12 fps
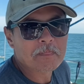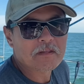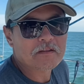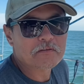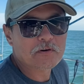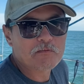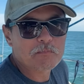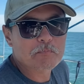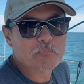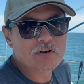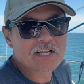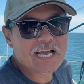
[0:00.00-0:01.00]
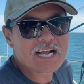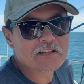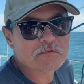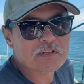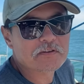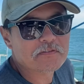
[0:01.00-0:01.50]
So I've been pretty
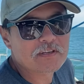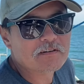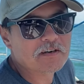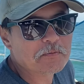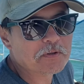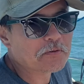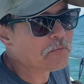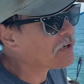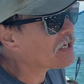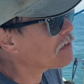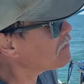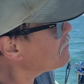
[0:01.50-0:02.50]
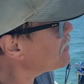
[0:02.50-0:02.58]
actively steering with the wheel.